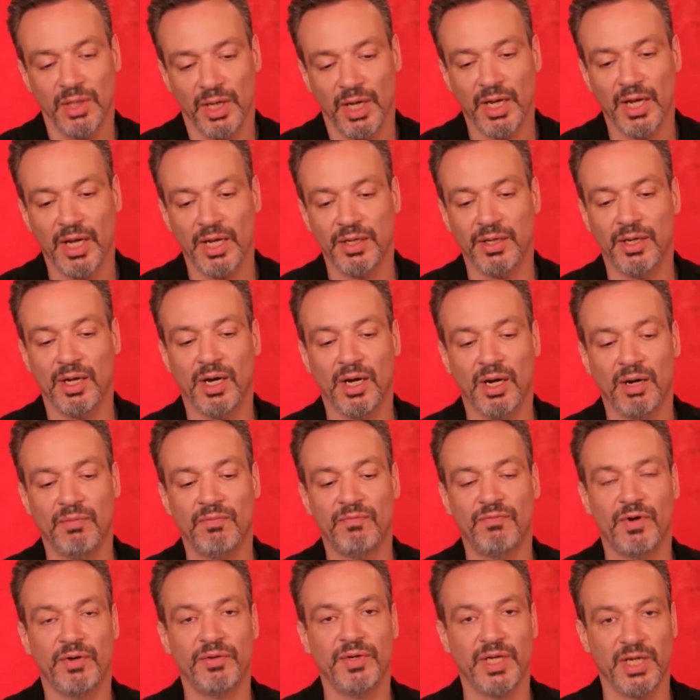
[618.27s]
and uh,
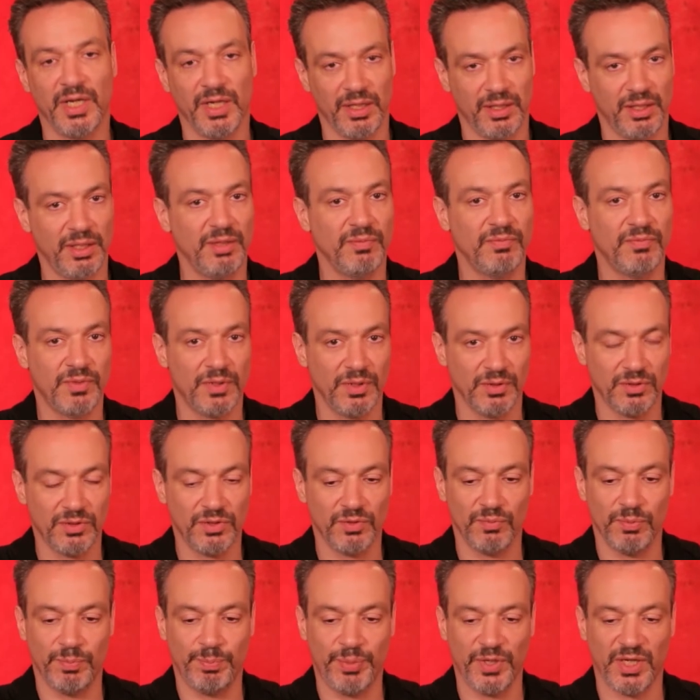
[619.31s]
very handy to,
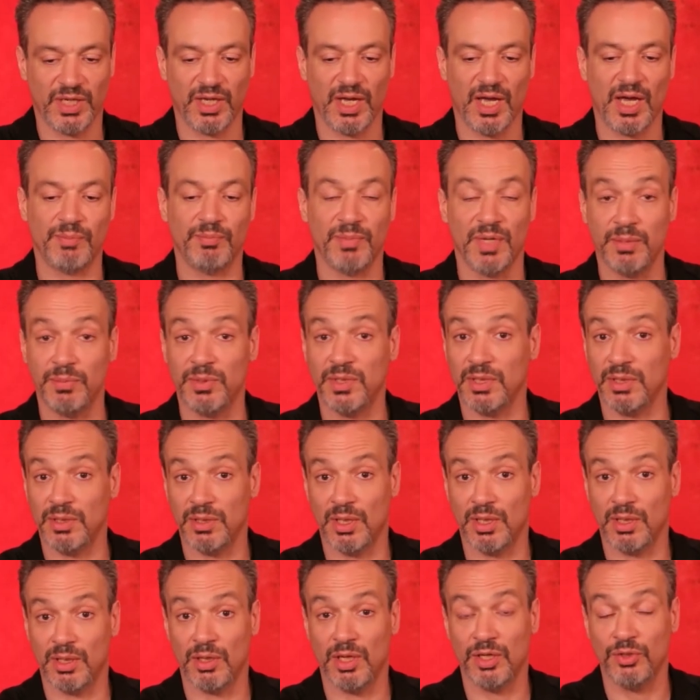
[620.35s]
to, pick out
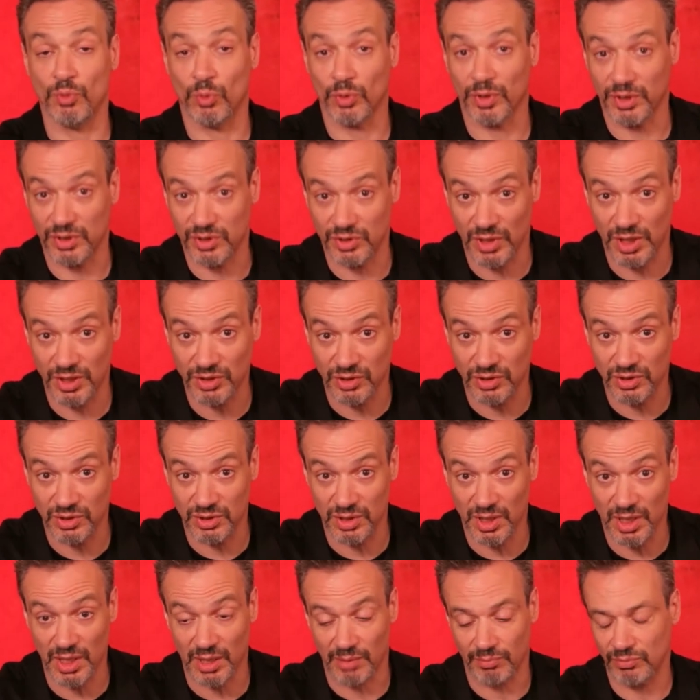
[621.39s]
maybe a, an
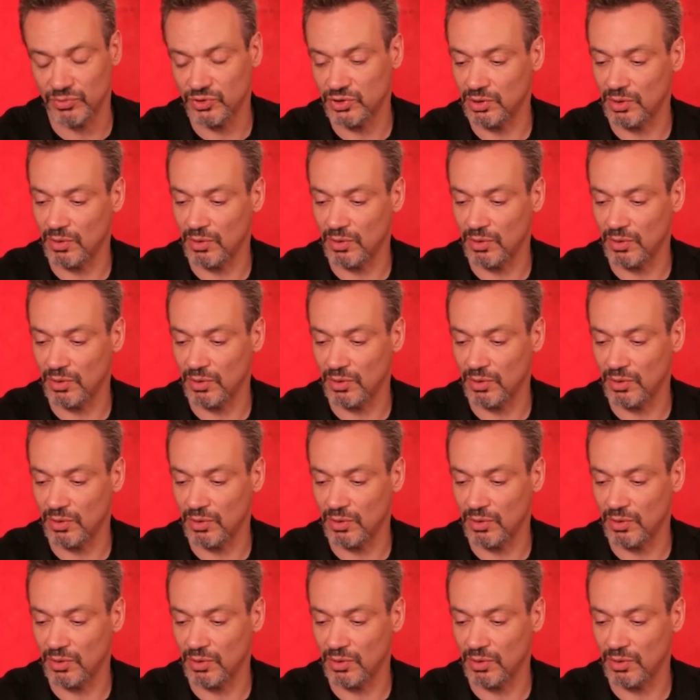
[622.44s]
organization's name.